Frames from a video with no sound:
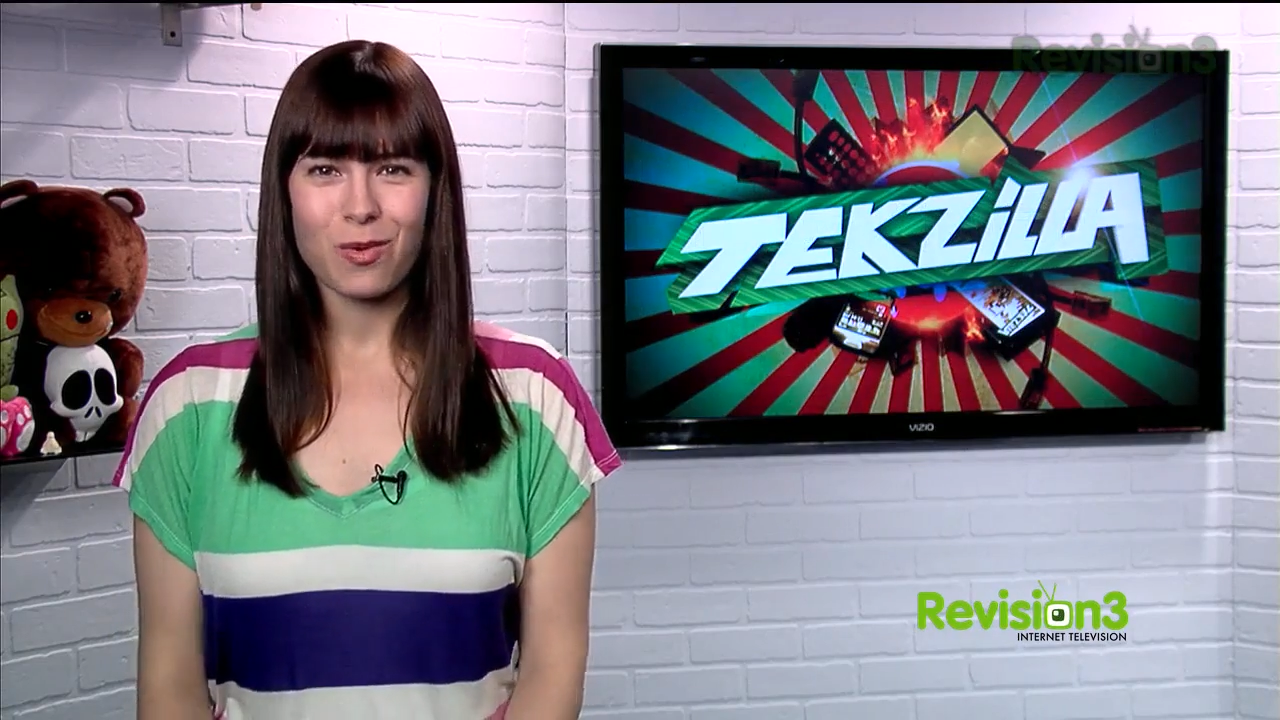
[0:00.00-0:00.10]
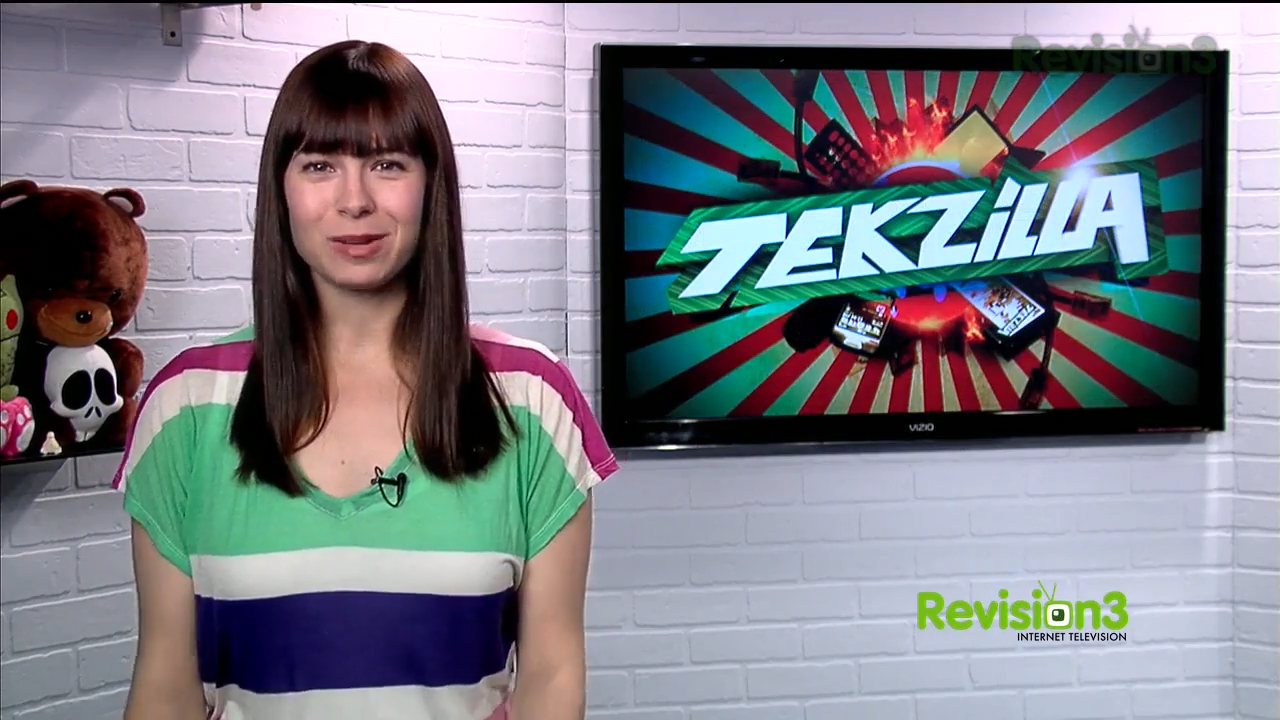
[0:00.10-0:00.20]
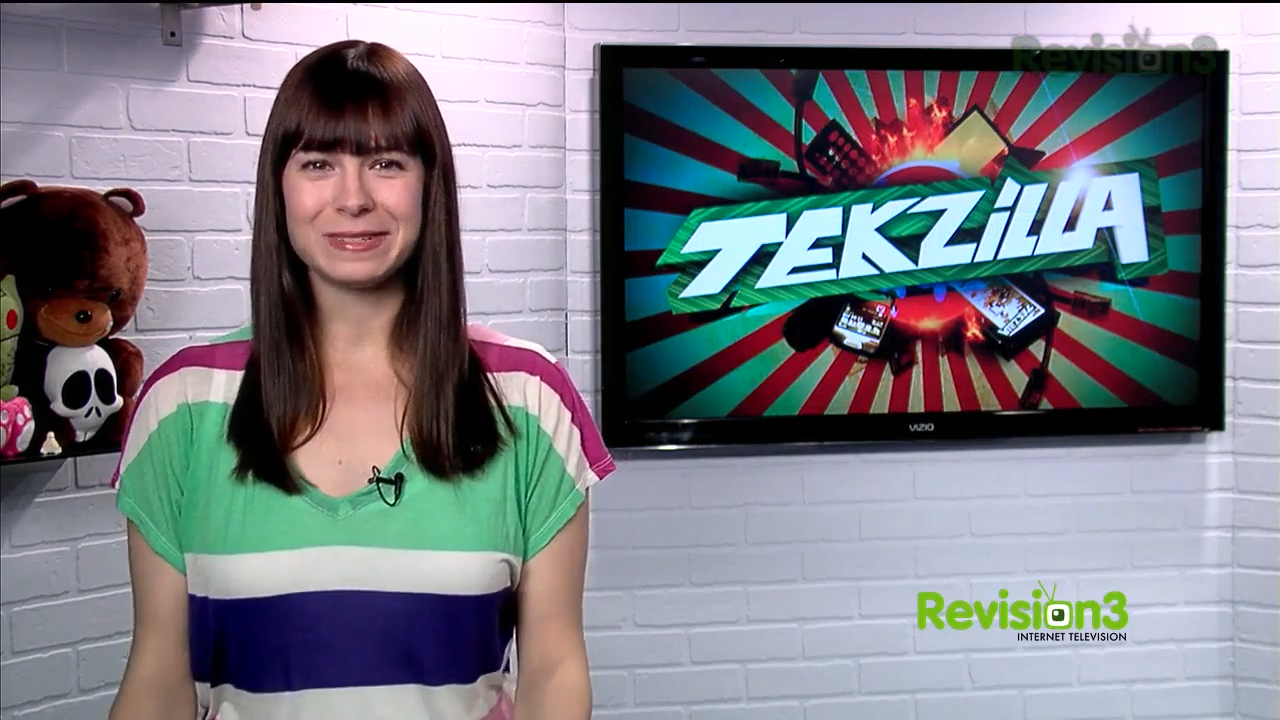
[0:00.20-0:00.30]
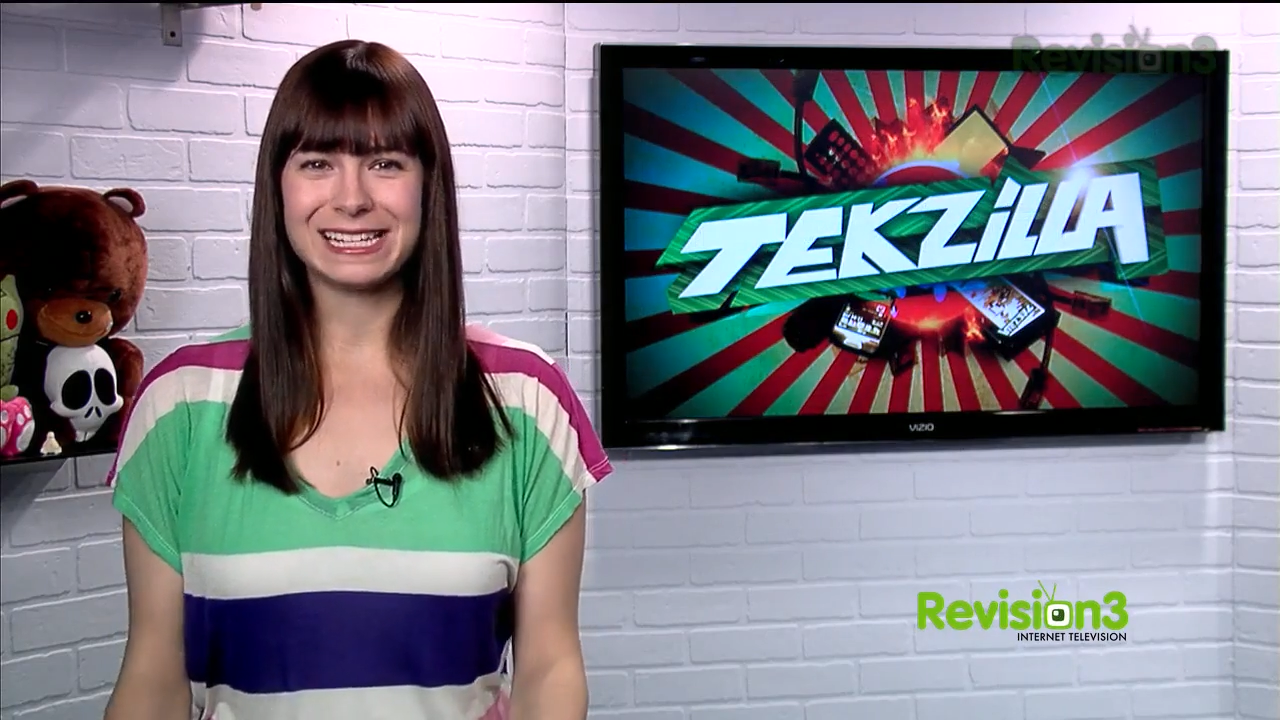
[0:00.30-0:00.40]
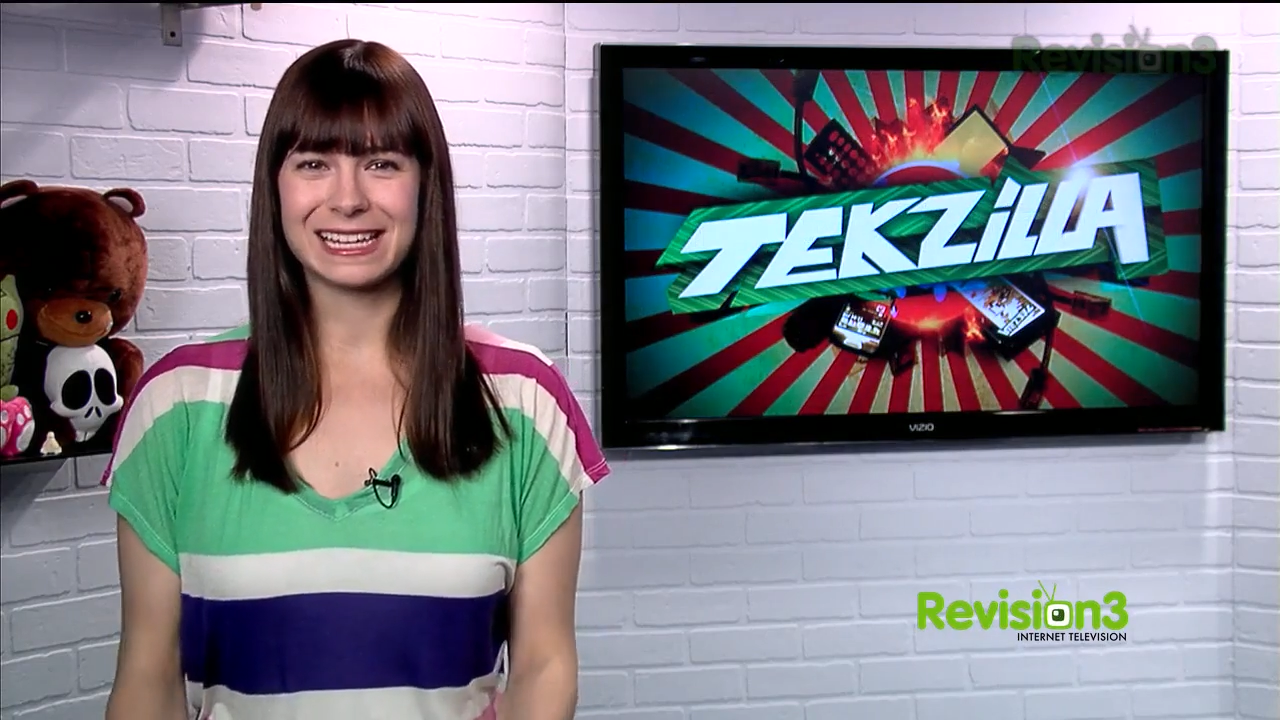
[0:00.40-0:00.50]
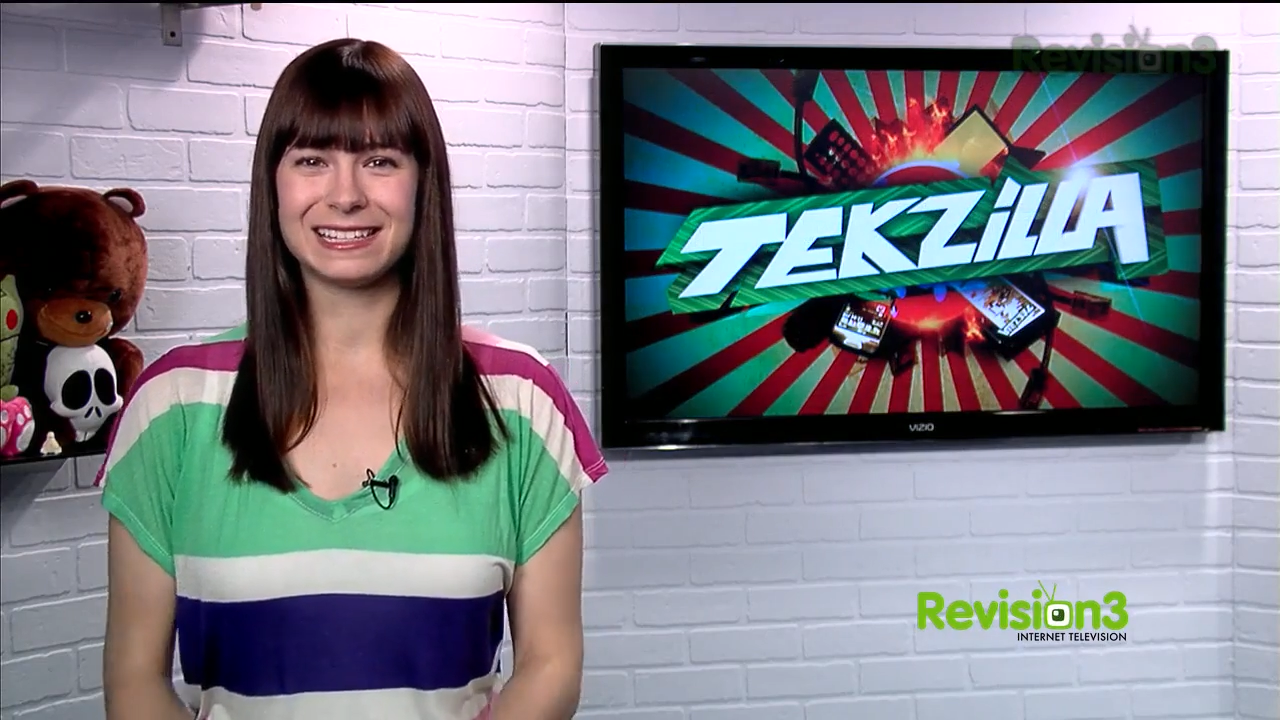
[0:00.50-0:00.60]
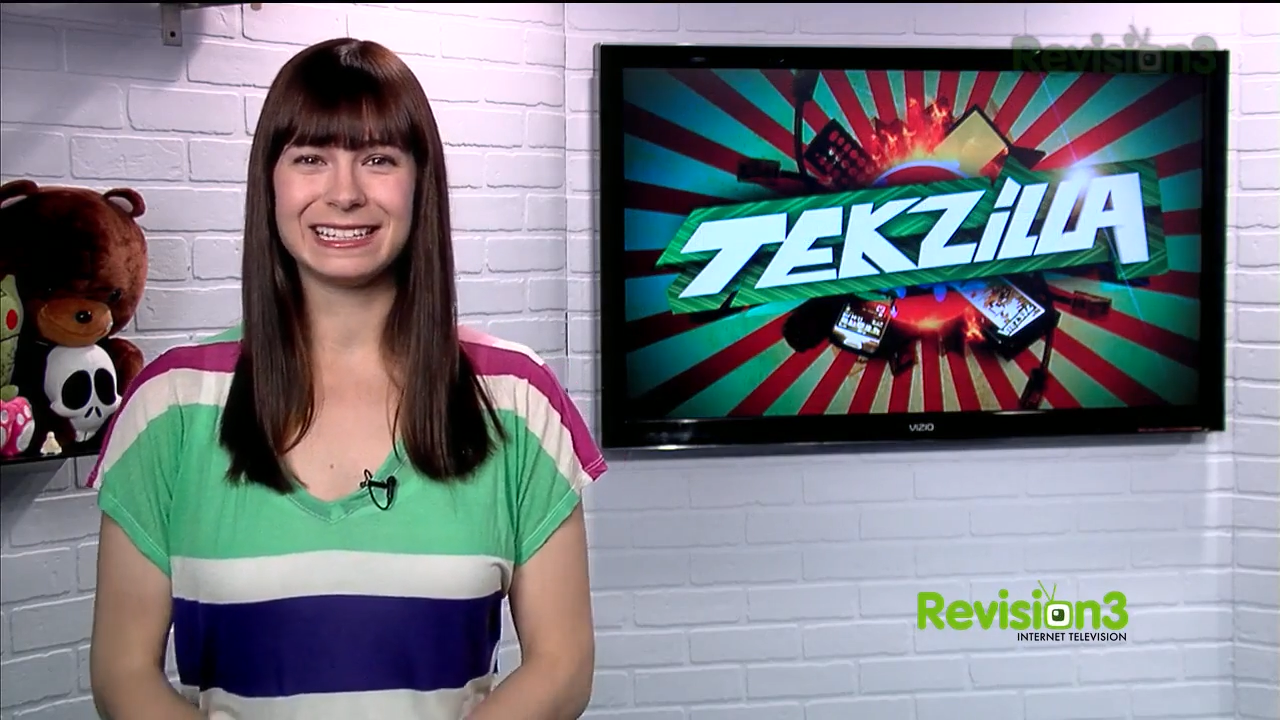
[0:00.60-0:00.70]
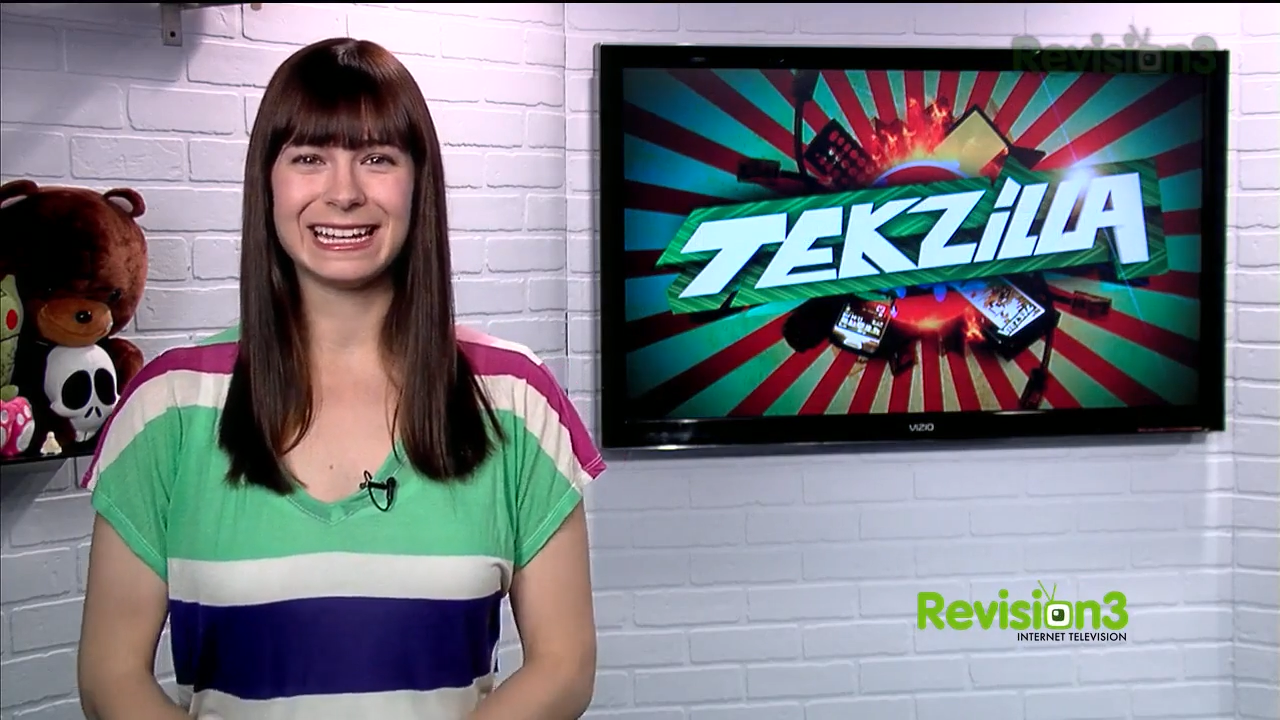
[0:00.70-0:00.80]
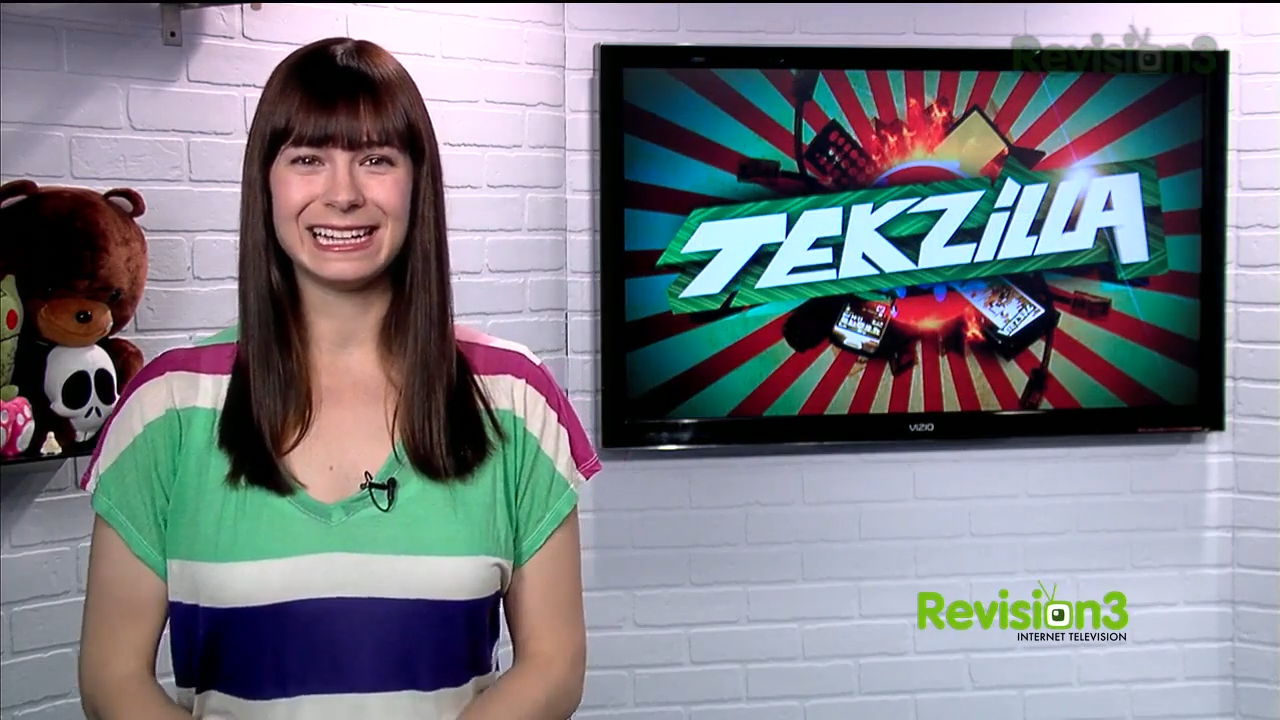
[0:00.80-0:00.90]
Welcome to Tekzilla